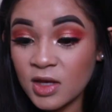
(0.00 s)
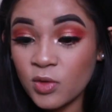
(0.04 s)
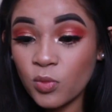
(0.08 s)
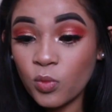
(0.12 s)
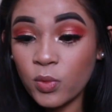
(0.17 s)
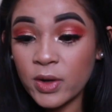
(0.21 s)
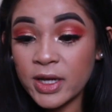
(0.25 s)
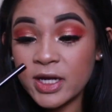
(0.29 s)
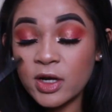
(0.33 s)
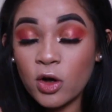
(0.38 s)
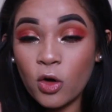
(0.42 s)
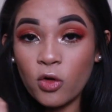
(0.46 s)
It
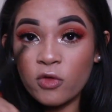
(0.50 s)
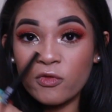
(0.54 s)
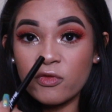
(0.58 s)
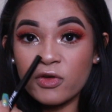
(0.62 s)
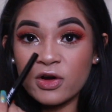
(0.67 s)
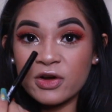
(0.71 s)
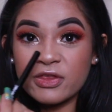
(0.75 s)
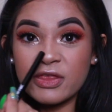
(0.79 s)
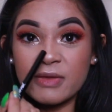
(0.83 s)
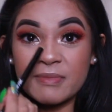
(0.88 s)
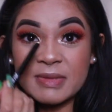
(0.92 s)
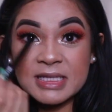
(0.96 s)
went
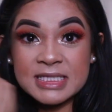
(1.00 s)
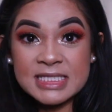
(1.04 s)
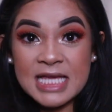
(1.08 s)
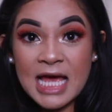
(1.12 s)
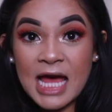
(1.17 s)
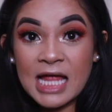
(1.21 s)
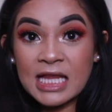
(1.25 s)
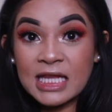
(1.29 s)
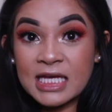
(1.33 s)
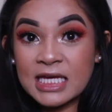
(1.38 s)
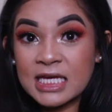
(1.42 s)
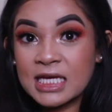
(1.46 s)
over the
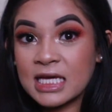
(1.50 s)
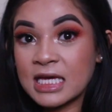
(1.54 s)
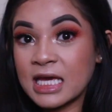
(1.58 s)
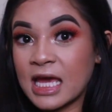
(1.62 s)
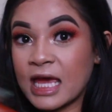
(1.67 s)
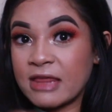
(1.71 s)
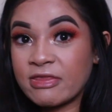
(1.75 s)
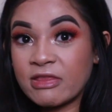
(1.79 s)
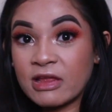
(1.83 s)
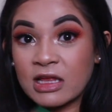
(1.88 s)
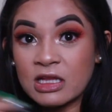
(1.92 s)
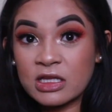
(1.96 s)
metallic
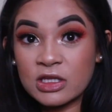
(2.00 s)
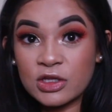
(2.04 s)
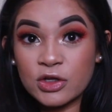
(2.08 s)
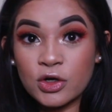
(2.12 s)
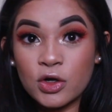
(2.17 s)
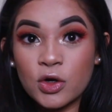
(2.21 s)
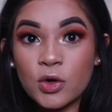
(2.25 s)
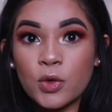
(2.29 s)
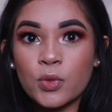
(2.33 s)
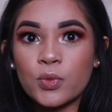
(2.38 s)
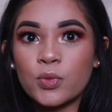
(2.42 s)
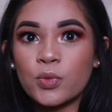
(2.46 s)
and the
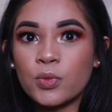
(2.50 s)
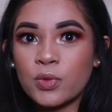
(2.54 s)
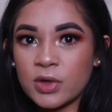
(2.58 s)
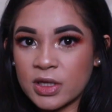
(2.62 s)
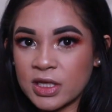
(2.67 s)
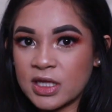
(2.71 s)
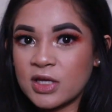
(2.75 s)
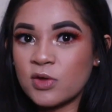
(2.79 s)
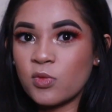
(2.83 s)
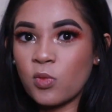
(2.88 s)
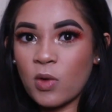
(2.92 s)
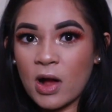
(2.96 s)
glitter
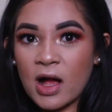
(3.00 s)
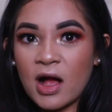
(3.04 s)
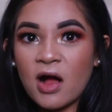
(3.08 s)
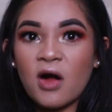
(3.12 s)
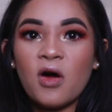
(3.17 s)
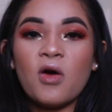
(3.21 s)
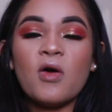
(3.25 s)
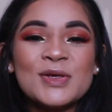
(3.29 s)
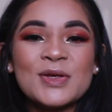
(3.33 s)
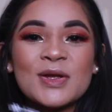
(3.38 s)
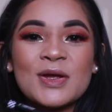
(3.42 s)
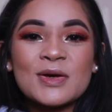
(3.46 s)
really
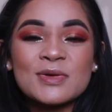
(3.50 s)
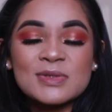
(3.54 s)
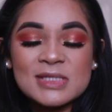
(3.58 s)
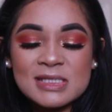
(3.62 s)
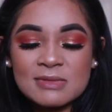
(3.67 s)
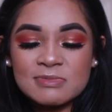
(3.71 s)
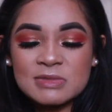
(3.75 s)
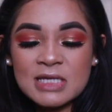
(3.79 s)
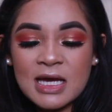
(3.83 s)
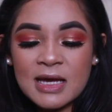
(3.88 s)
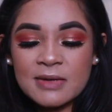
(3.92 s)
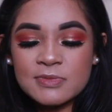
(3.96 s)
well. You know,
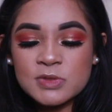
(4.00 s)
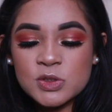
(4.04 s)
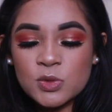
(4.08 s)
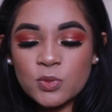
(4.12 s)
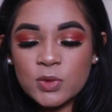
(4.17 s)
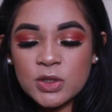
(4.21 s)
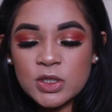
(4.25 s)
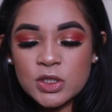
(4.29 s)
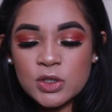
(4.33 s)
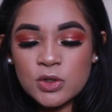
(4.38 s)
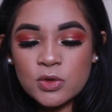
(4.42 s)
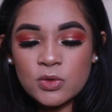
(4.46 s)
sometimes
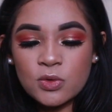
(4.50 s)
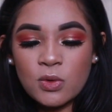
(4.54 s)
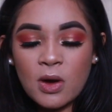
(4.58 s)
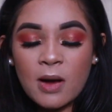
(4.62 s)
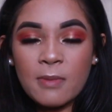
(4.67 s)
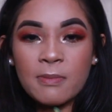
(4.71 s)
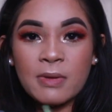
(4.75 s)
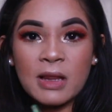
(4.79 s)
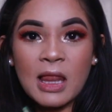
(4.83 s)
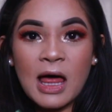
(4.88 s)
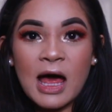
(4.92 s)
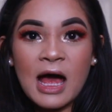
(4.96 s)
when you
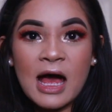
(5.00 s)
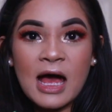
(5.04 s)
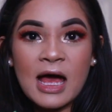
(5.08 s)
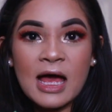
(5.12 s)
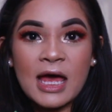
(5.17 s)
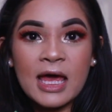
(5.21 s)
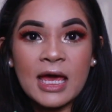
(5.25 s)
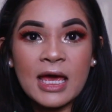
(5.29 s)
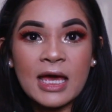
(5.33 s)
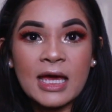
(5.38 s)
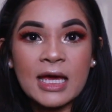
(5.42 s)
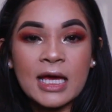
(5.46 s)

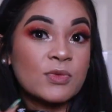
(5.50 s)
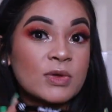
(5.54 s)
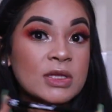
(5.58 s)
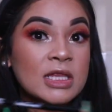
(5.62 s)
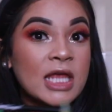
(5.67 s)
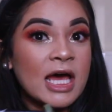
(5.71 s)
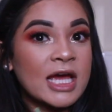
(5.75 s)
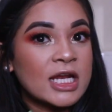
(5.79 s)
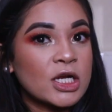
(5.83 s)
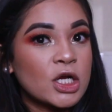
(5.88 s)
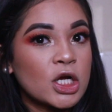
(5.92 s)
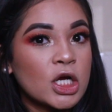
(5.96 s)
apply liquid
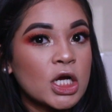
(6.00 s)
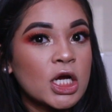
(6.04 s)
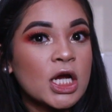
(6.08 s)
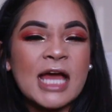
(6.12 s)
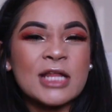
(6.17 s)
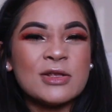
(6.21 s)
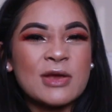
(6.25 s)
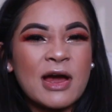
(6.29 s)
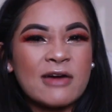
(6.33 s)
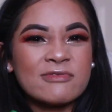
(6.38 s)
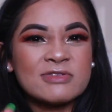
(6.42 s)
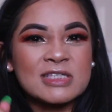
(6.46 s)
liner and
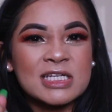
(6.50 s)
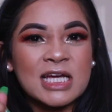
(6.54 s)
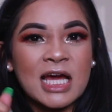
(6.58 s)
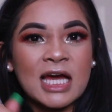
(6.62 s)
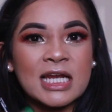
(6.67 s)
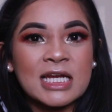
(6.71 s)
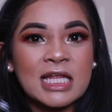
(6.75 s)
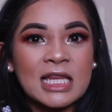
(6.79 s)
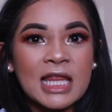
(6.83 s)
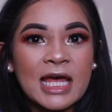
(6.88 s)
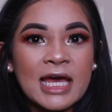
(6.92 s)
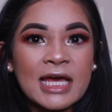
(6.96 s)
you have to
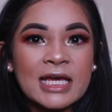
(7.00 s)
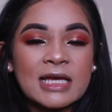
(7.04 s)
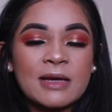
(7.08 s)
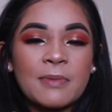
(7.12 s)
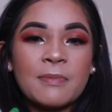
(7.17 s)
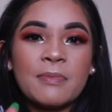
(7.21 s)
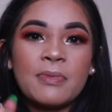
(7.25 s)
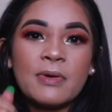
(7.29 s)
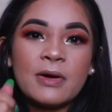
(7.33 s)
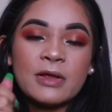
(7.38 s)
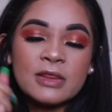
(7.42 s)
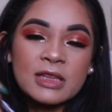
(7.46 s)
kind of like
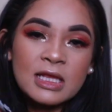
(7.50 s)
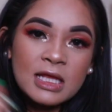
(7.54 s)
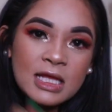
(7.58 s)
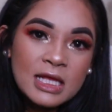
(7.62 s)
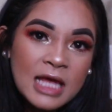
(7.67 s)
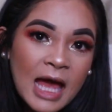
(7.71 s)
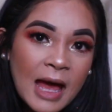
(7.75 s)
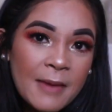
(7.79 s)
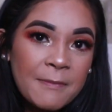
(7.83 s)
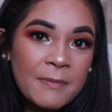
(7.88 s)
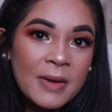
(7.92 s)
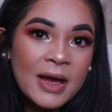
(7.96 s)
put the
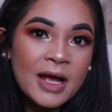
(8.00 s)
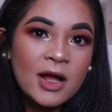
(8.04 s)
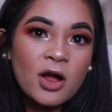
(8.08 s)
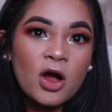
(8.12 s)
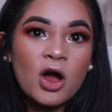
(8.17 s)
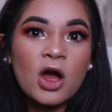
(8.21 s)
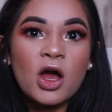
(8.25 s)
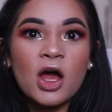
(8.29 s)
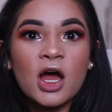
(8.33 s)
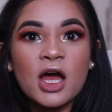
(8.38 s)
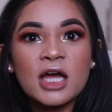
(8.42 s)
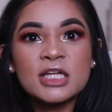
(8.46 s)
cap back
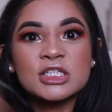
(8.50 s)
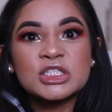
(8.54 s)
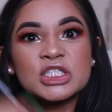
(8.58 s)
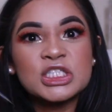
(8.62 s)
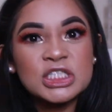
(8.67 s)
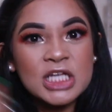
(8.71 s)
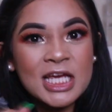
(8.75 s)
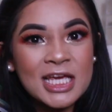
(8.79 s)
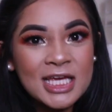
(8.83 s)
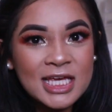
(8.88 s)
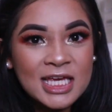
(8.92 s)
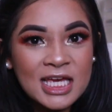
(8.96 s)
on,
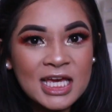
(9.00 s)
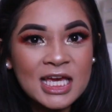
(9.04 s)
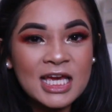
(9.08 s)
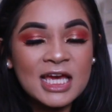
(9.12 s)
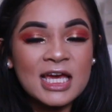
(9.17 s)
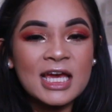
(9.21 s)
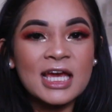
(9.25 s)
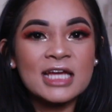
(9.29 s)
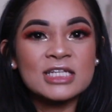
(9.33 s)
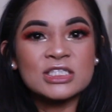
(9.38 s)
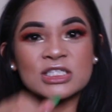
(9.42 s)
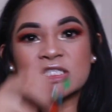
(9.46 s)
shake
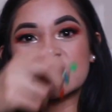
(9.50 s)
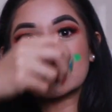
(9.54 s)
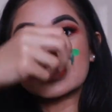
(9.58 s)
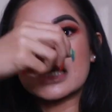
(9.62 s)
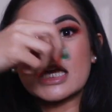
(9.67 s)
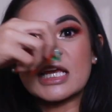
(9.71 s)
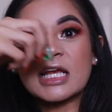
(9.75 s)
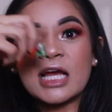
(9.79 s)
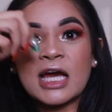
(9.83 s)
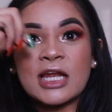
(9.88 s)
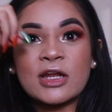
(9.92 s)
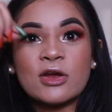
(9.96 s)
it, and just
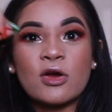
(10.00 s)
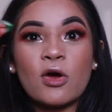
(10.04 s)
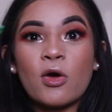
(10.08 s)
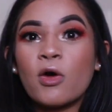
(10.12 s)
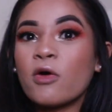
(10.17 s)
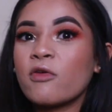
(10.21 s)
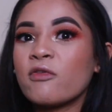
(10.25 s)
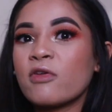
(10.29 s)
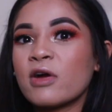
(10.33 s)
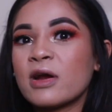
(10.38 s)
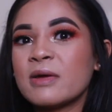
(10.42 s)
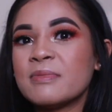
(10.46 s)
like kind of go
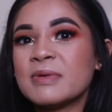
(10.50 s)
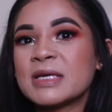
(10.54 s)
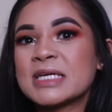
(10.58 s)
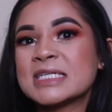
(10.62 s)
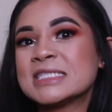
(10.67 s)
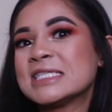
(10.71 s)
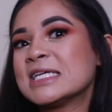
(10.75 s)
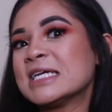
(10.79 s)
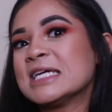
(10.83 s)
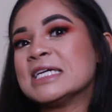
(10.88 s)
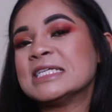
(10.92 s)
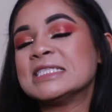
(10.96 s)
over it
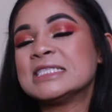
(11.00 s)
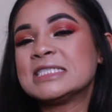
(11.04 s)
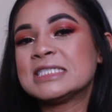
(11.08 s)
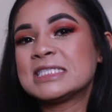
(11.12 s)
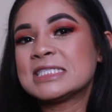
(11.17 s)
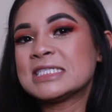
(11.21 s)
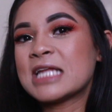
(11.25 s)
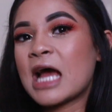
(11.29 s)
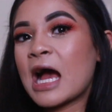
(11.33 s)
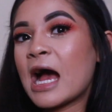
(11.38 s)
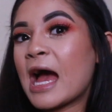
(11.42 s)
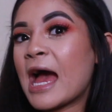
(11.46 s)
because
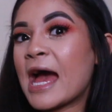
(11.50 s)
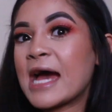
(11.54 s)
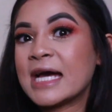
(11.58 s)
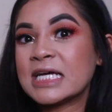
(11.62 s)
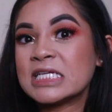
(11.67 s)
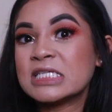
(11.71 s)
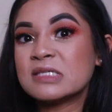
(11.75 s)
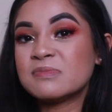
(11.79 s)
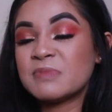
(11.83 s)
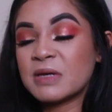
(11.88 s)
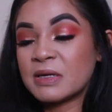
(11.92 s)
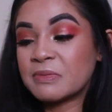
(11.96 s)
it's not
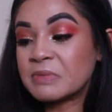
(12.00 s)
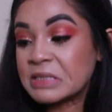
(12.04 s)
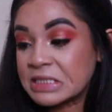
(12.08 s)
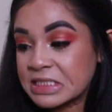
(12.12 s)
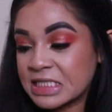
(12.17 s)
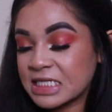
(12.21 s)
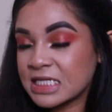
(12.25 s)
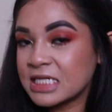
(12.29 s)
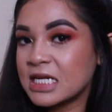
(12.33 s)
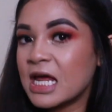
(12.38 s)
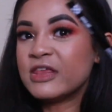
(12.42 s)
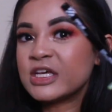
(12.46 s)
as
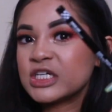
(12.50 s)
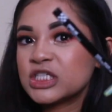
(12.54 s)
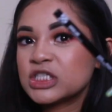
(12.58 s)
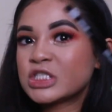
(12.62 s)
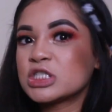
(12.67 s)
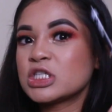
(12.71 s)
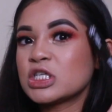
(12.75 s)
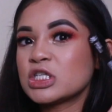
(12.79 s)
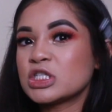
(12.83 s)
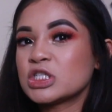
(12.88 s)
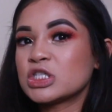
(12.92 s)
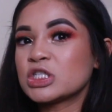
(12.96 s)
pigmented.
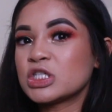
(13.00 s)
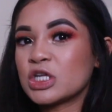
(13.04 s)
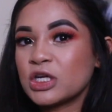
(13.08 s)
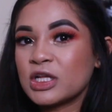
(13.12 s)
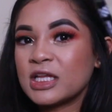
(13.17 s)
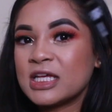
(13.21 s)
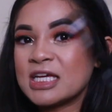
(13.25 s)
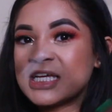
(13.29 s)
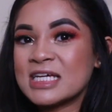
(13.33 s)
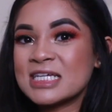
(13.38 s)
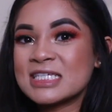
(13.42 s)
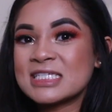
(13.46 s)
This
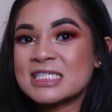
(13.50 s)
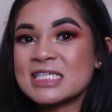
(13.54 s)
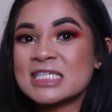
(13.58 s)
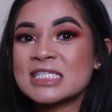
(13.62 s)
surely is.